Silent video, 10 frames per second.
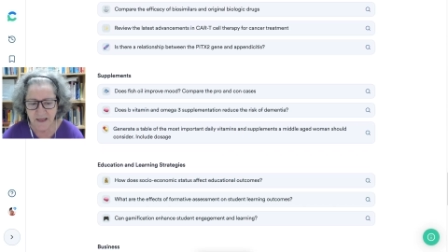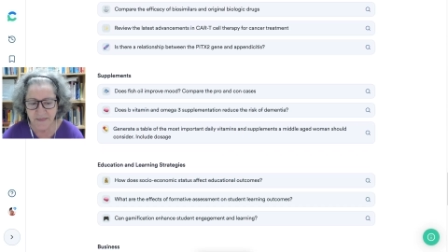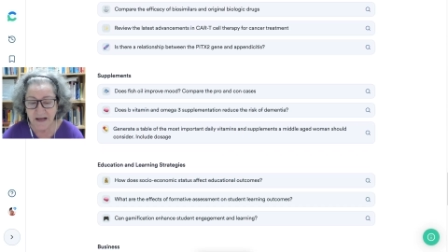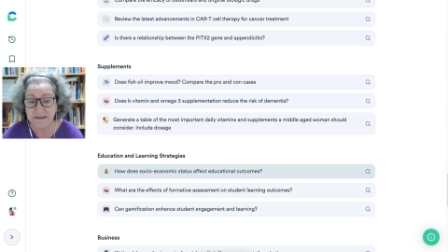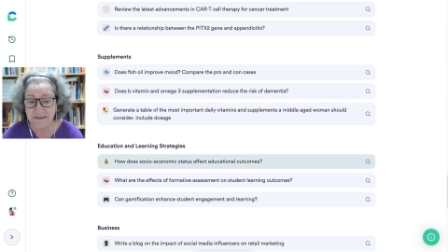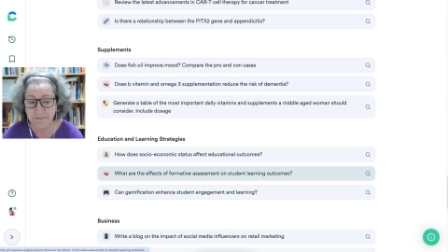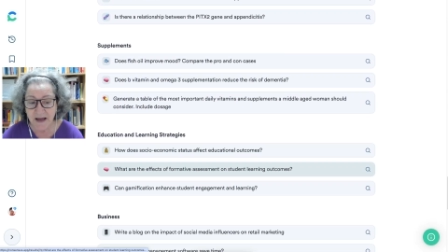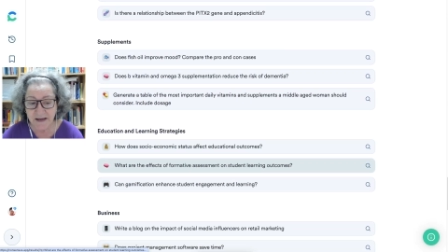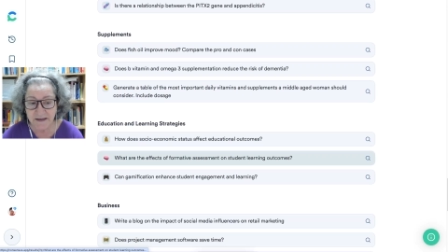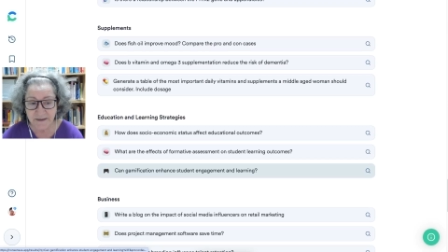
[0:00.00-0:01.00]
That's
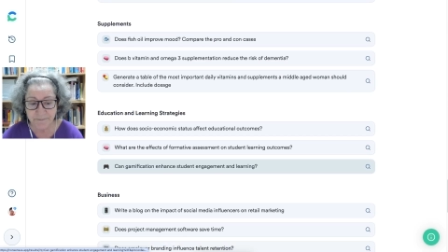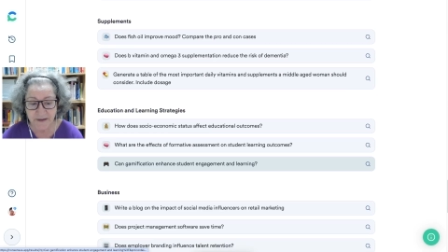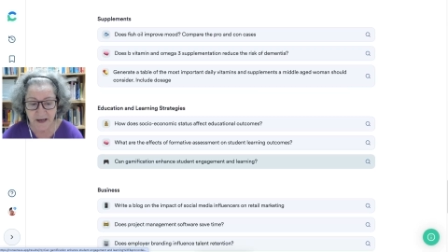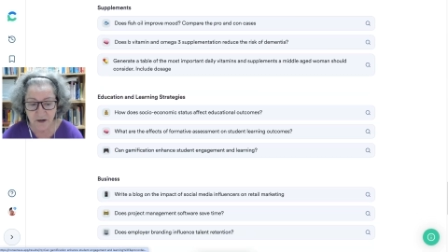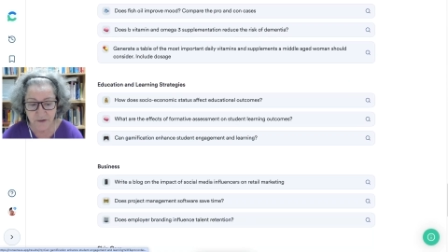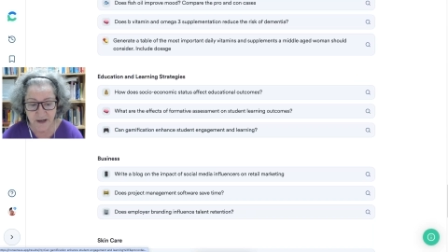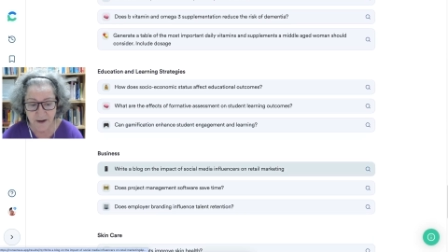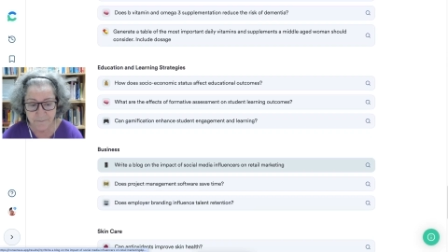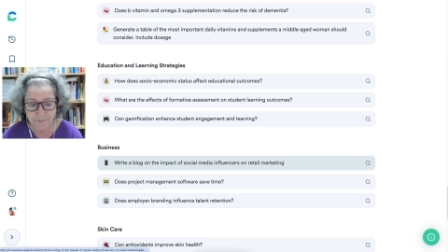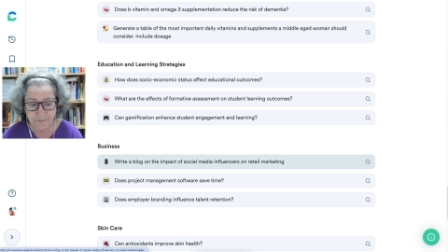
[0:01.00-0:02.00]
my area,
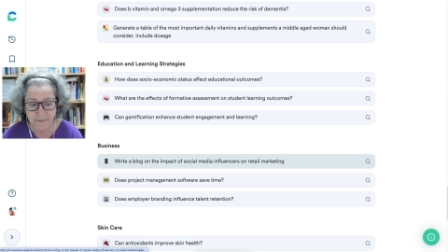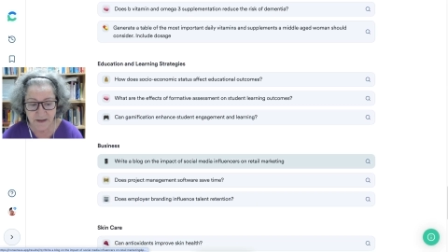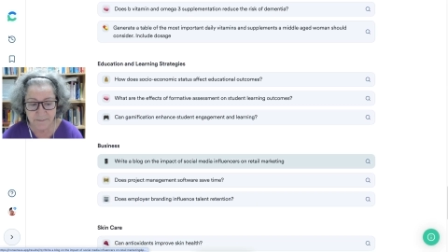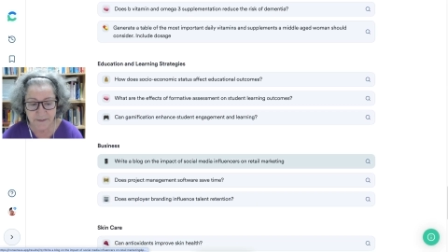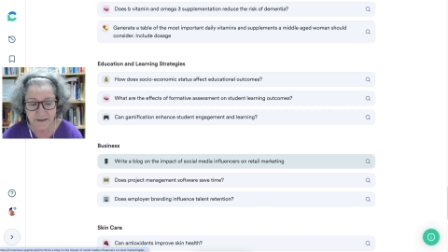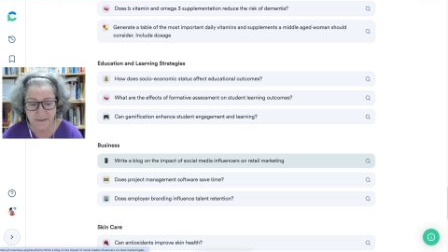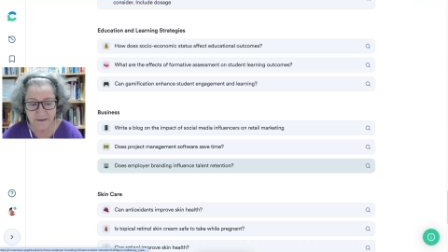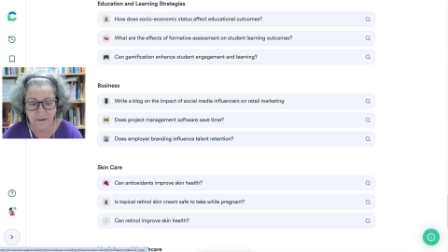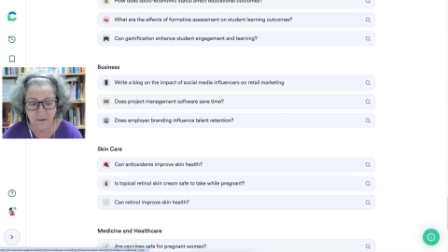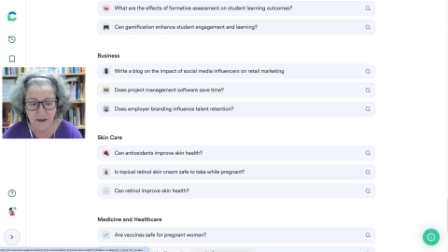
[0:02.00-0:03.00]
but
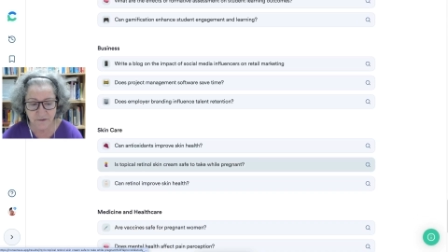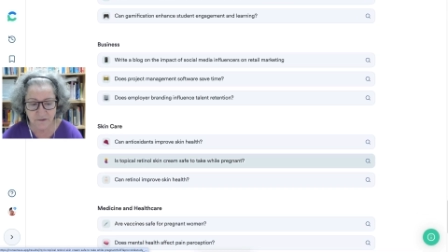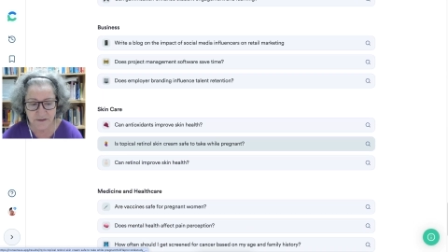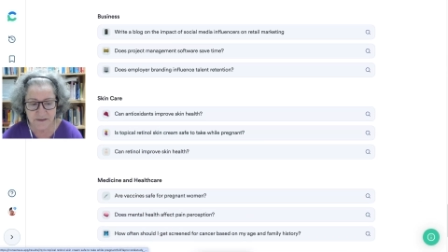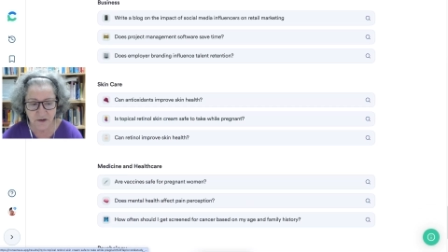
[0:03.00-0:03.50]
there are others.